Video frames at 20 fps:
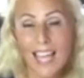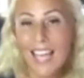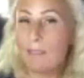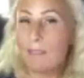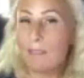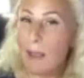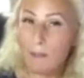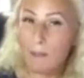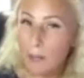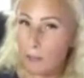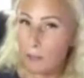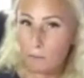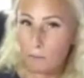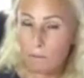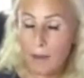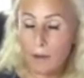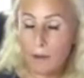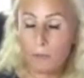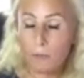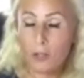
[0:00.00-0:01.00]
My,
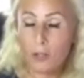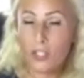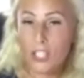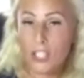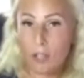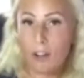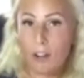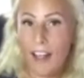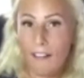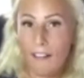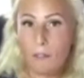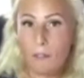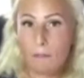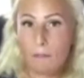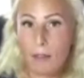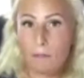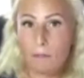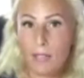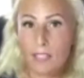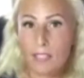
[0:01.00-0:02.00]
my first year and a half of my
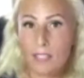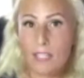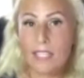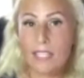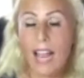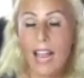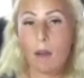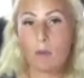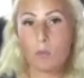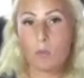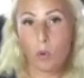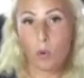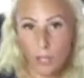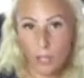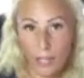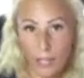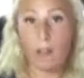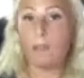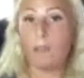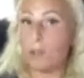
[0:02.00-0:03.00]
business, I was working
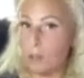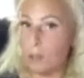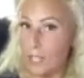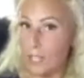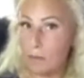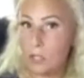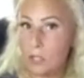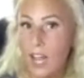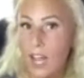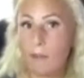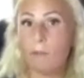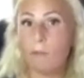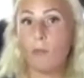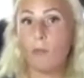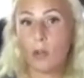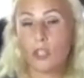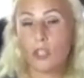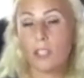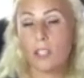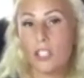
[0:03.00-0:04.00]
a full time job for
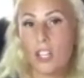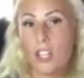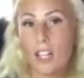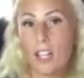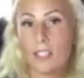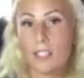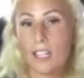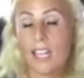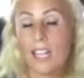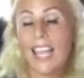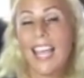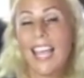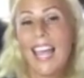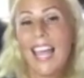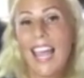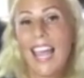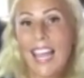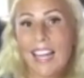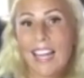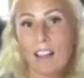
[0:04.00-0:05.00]
Chalene Johnson,
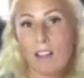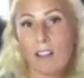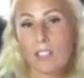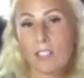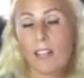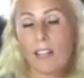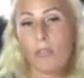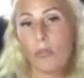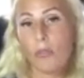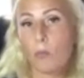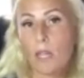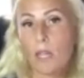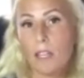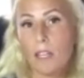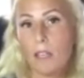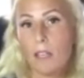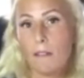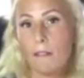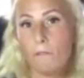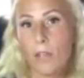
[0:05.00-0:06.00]
and I also had
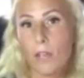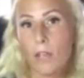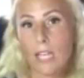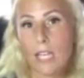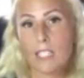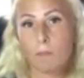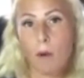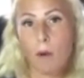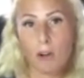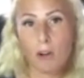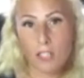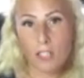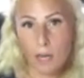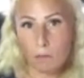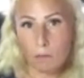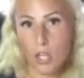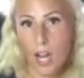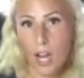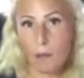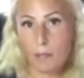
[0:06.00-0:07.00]
three fitness part time
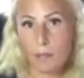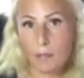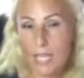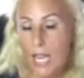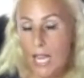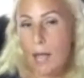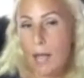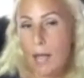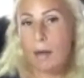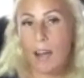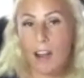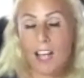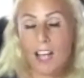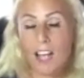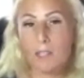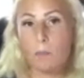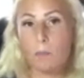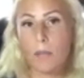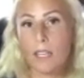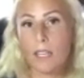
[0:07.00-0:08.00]
jobs. My
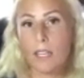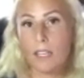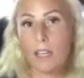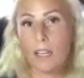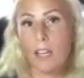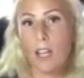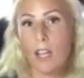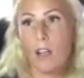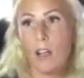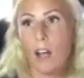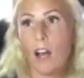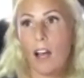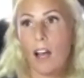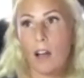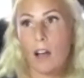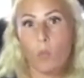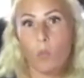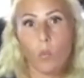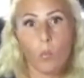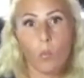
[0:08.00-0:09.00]
husband
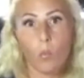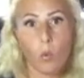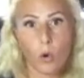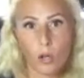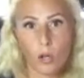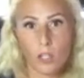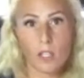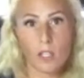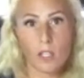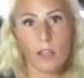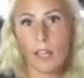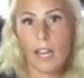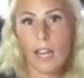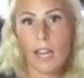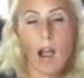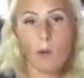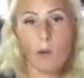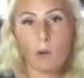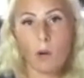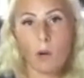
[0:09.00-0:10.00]
uh, worked an
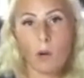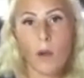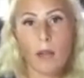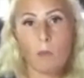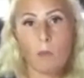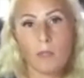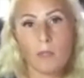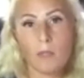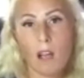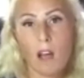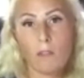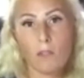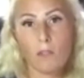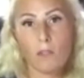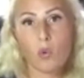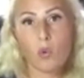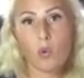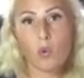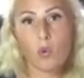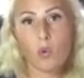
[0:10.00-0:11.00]
hour away and was gone for
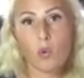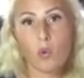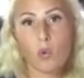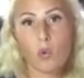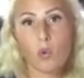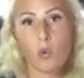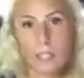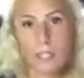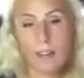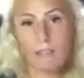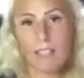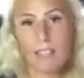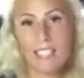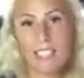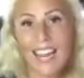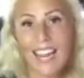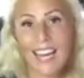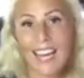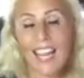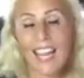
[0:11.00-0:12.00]
12 hours out of the
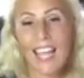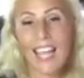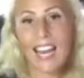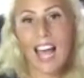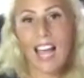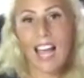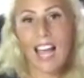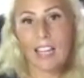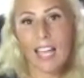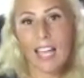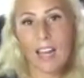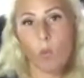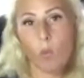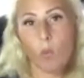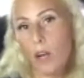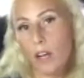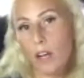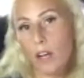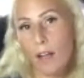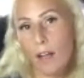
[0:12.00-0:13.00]
day, and I had a one
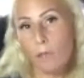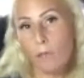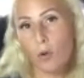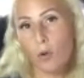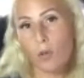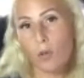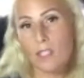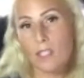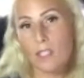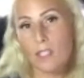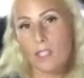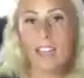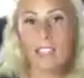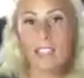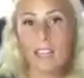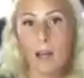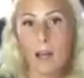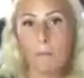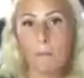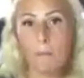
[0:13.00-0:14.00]
and a half year old son
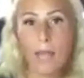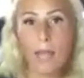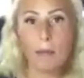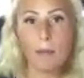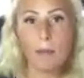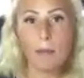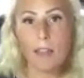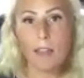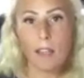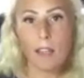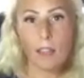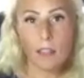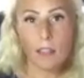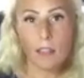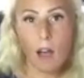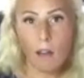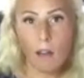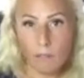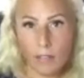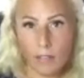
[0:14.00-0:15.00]
and a baby in
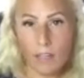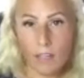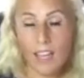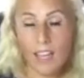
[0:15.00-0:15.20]
the oven.